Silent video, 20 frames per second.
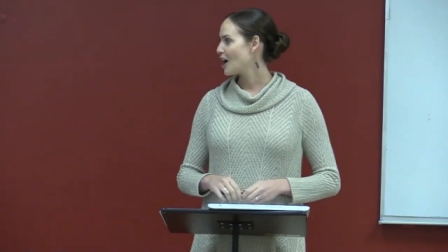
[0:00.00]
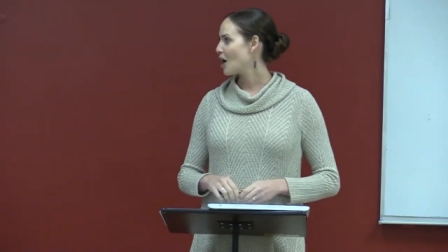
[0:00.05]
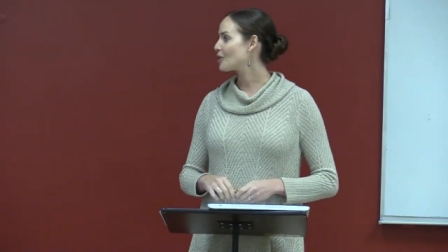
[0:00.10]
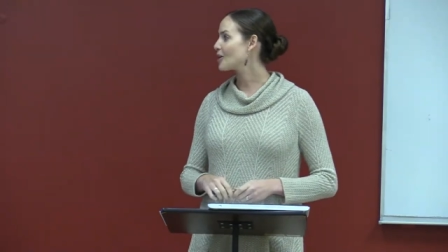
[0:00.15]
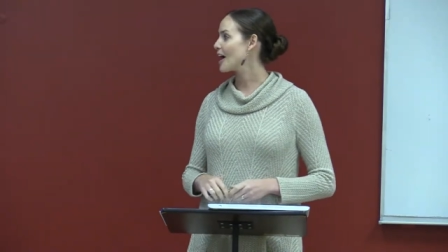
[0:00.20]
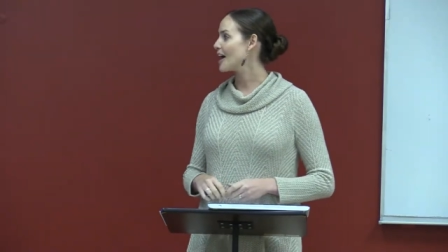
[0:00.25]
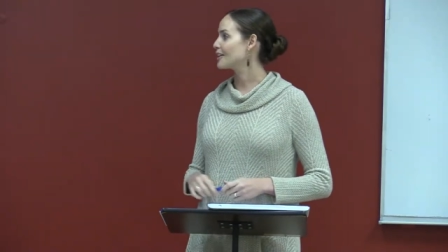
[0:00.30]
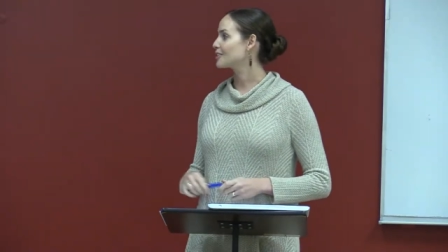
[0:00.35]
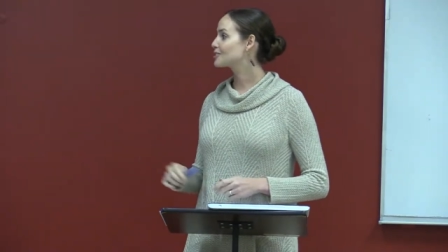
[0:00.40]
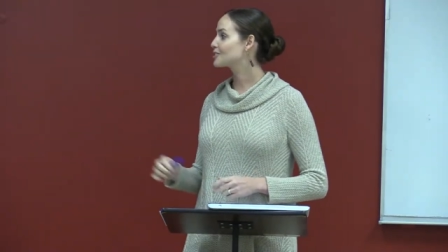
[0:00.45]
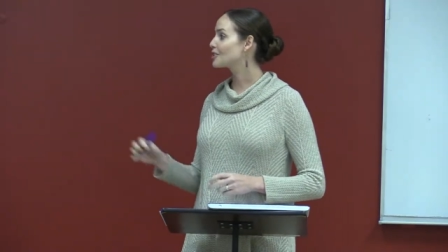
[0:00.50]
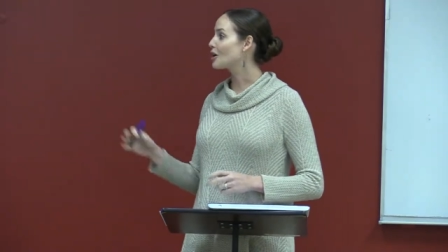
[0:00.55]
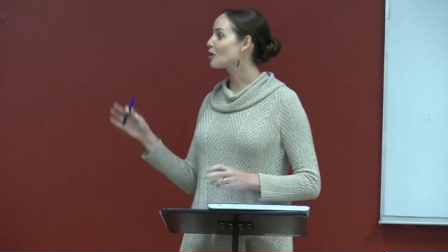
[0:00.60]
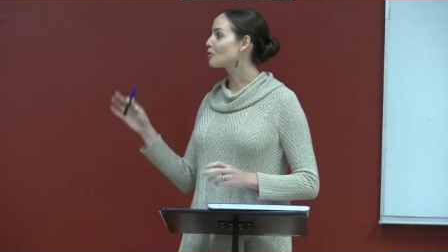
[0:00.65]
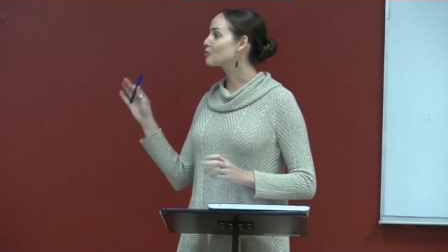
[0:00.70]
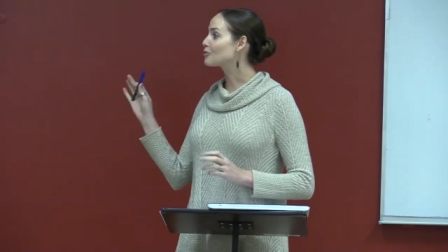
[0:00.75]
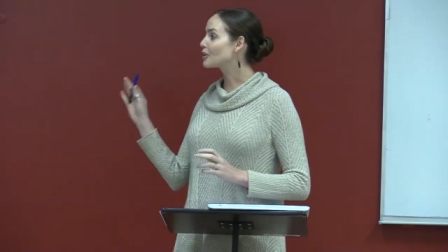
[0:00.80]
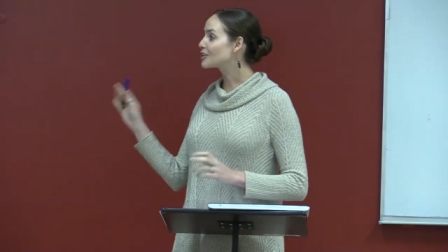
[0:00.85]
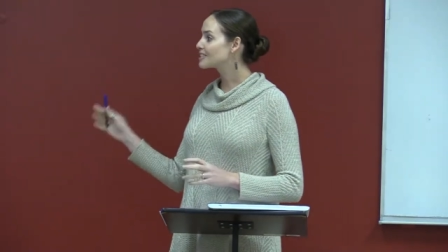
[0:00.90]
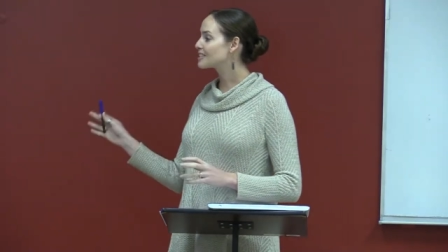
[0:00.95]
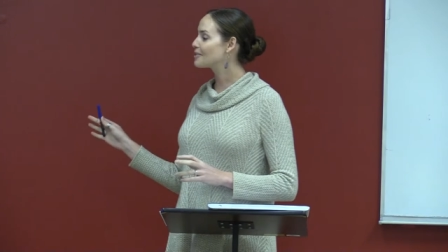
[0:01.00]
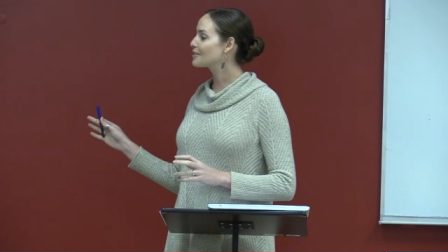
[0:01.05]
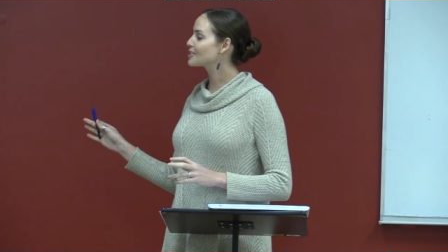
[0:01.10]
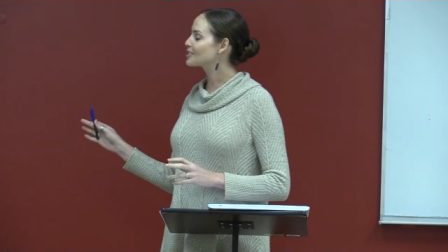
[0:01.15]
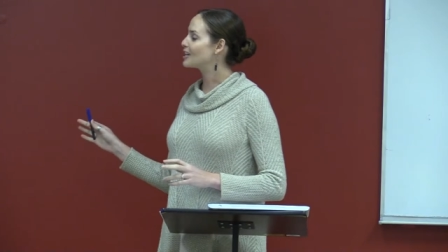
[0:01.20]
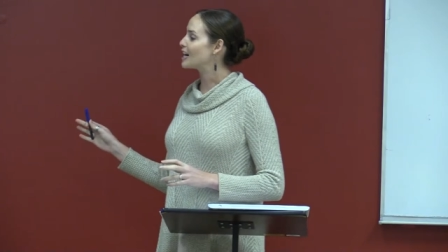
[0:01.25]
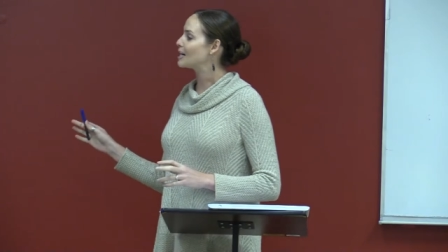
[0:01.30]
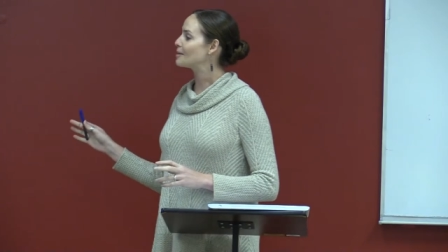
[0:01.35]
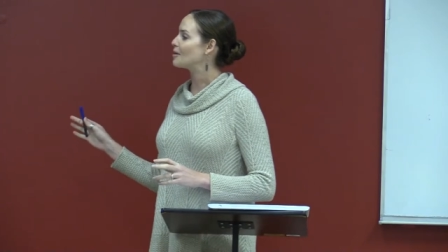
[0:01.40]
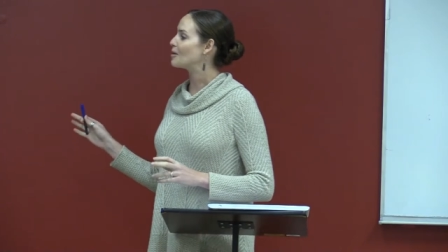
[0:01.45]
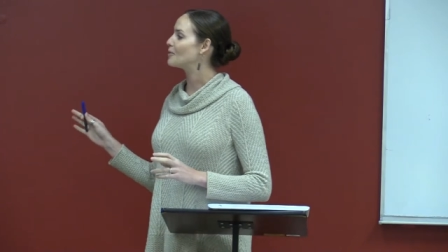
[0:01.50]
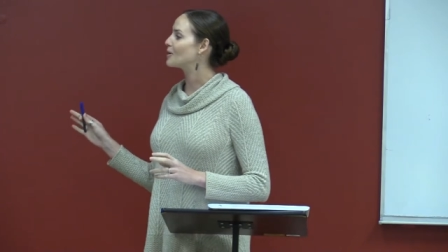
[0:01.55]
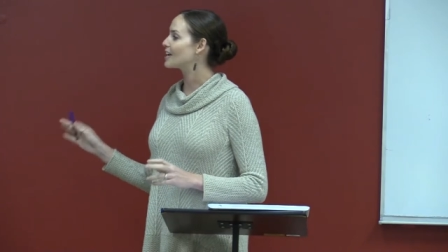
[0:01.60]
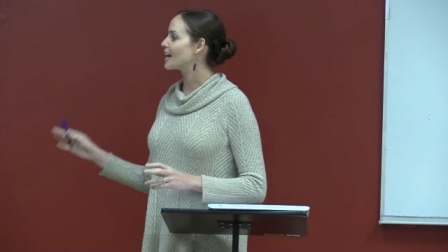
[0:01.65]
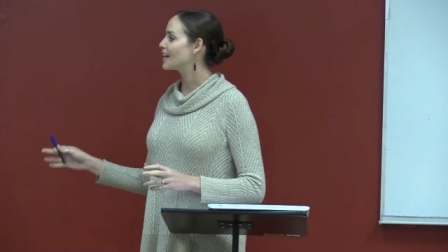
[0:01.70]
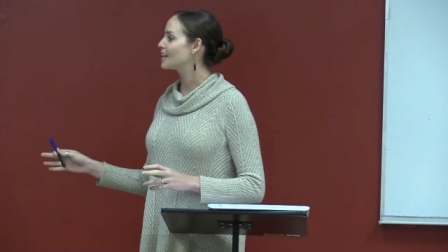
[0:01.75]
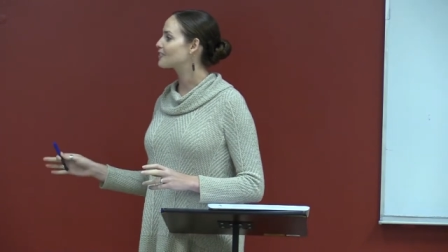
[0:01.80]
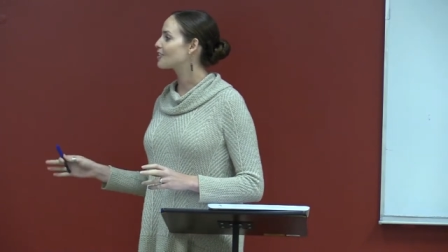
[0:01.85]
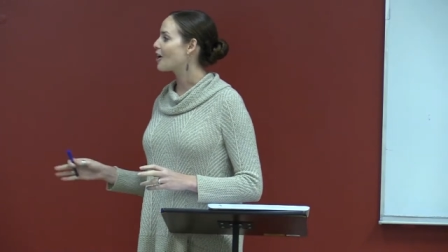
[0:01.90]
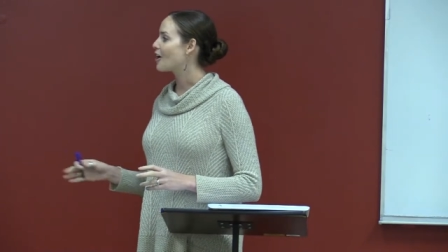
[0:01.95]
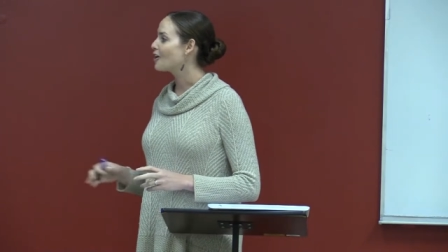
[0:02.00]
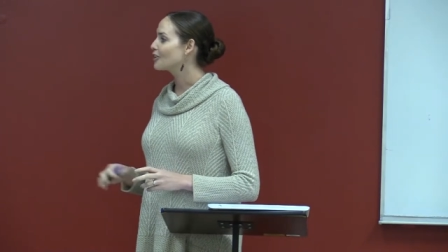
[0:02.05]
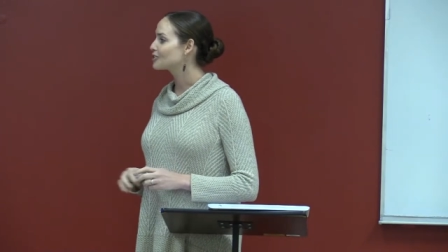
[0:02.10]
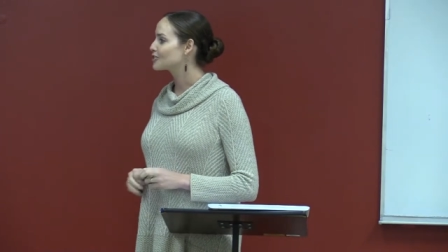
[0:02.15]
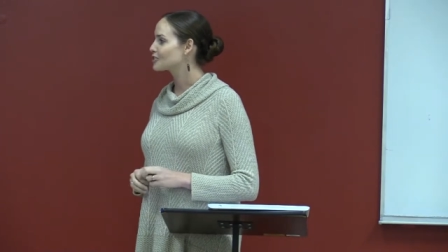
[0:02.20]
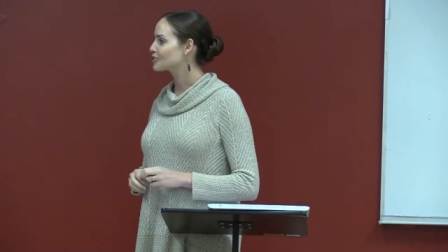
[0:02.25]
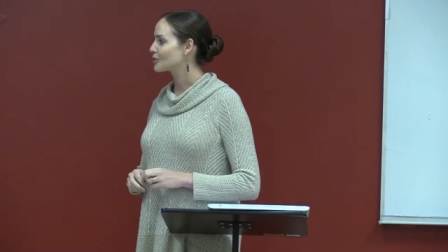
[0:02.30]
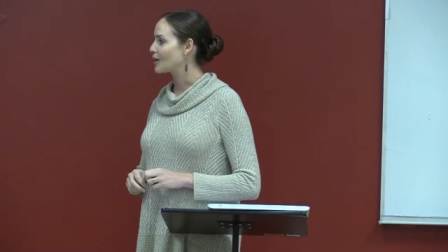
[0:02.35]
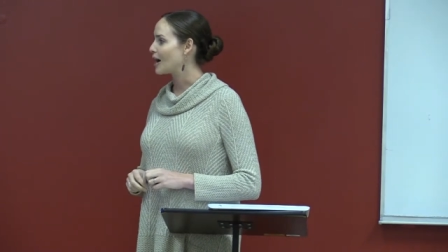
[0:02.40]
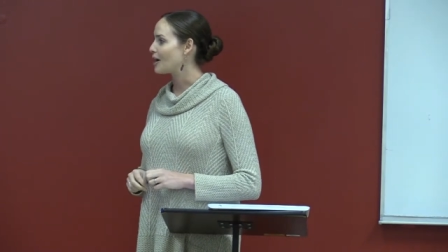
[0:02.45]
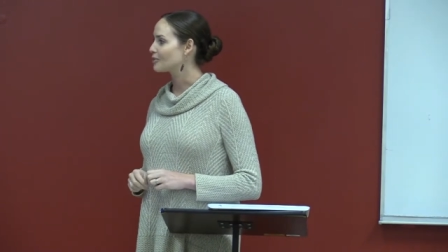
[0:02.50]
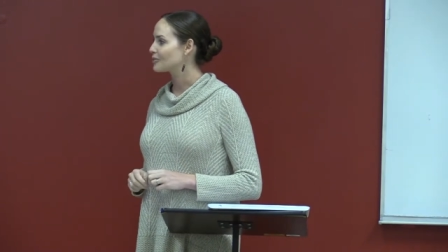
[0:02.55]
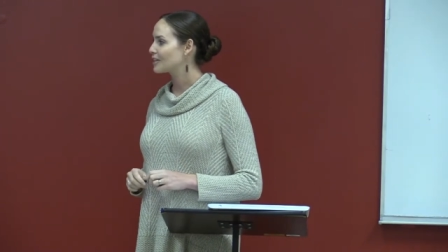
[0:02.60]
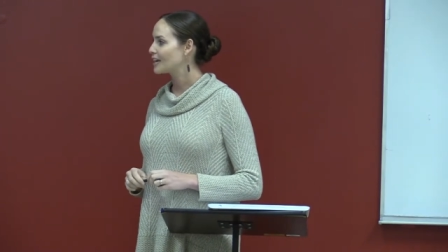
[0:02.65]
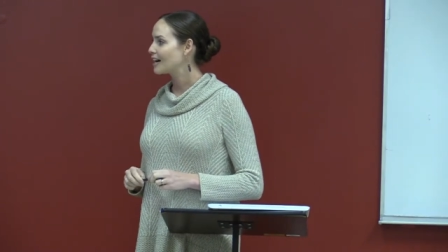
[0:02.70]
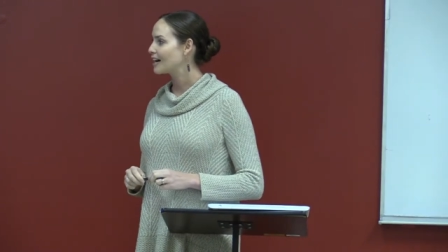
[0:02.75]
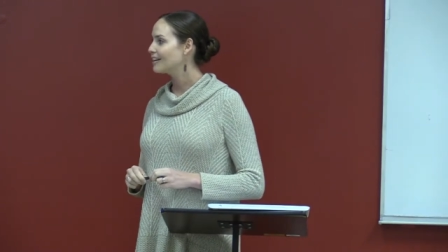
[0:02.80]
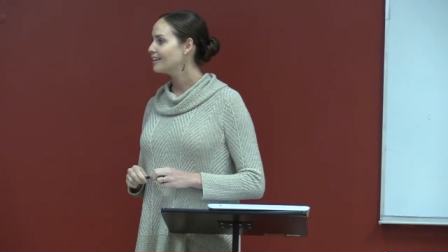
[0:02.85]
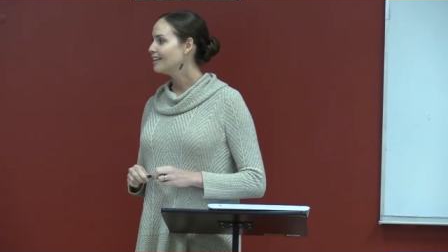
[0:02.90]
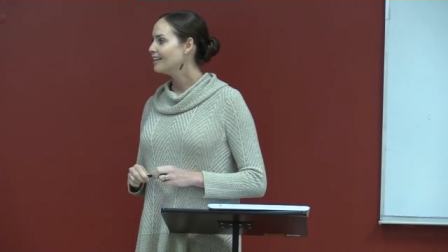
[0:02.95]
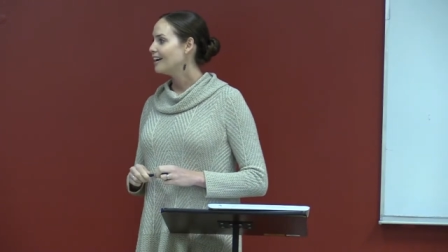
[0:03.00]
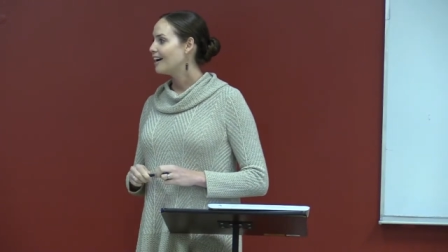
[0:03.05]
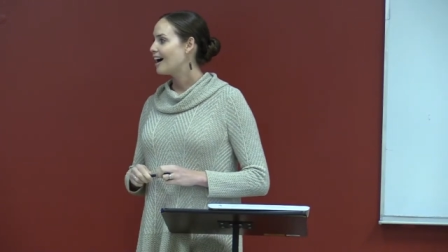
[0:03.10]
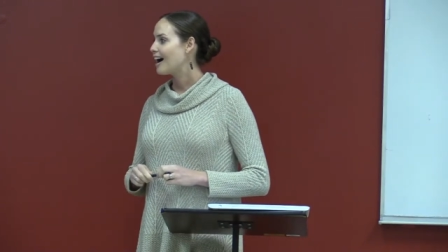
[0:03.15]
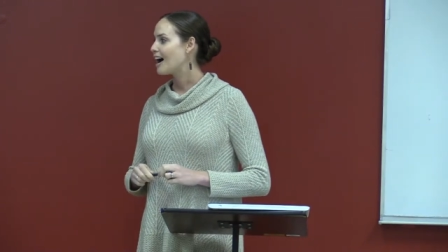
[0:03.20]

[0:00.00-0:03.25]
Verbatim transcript: Okay, so first I want to talk about what kind of colleges are out there.